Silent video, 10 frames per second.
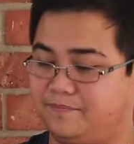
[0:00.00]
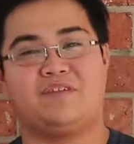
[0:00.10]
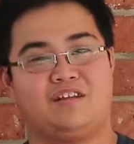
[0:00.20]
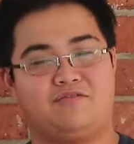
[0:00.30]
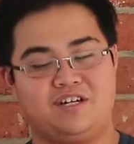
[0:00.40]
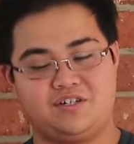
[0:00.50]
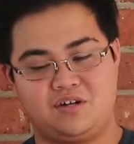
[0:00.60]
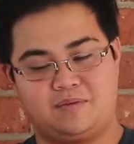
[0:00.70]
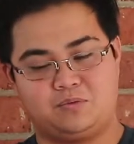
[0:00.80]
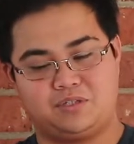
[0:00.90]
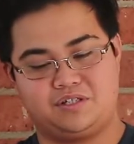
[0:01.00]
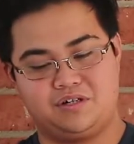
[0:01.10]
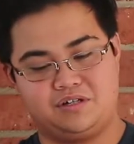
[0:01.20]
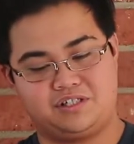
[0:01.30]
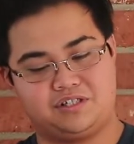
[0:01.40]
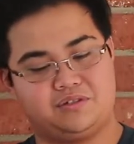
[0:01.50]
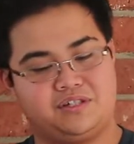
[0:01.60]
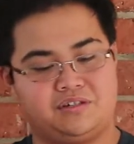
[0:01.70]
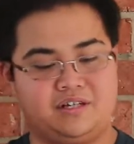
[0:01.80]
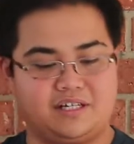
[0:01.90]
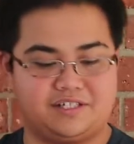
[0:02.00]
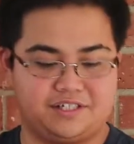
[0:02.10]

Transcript: Now the French drop's what's known as a utility that's